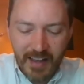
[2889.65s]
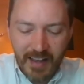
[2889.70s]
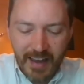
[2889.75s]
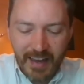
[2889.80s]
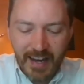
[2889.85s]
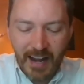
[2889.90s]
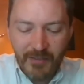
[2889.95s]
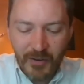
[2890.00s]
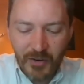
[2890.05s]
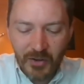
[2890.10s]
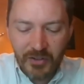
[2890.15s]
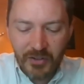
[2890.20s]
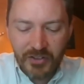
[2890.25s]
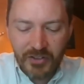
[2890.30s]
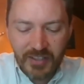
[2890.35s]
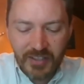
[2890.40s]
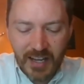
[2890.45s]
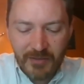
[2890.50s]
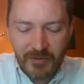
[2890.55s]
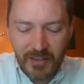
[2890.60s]
And I've heard
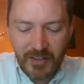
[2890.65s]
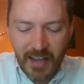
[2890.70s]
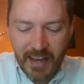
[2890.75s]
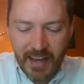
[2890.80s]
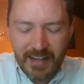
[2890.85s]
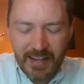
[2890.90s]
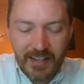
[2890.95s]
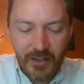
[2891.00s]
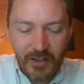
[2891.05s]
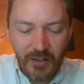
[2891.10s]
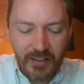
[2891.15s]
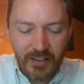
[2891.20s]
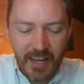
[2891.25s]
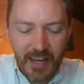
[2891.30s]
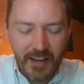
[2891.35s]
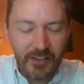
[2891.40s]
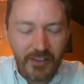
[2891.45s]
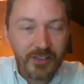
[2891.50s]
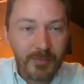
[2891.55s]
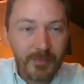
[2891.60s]
several anecdotal
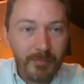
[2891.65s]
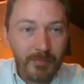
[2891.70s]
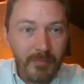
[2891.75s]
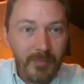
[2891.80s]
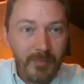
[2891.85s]
accounts